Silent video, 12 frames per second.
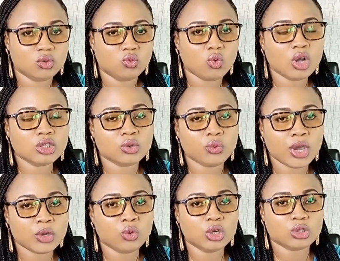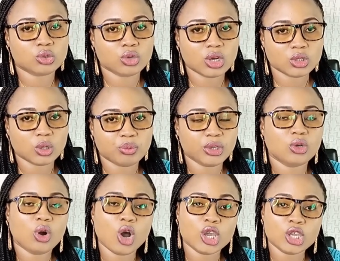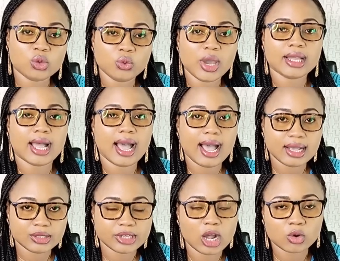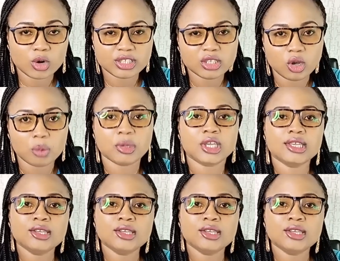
When you want to cross your pig, as you are crossing your pig,